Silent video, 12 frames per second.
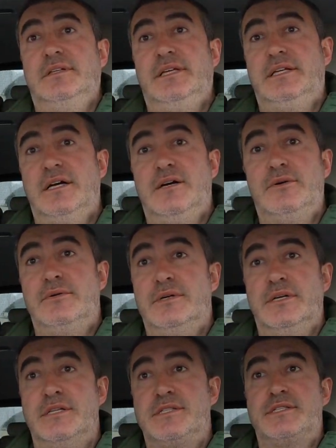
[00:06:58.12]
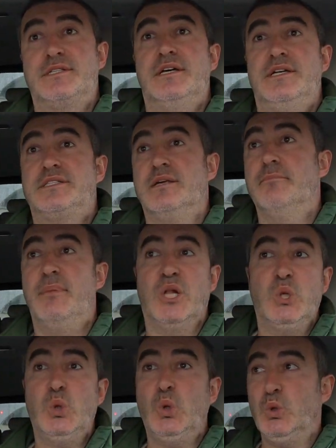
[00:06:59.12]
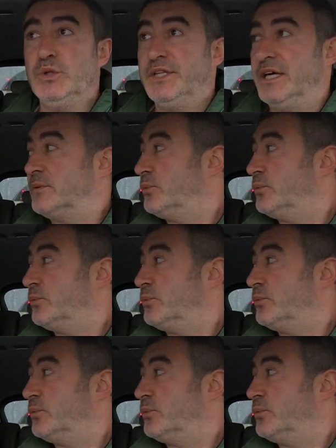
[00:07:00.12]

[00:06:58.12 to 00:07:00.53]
You know, it's a balloon that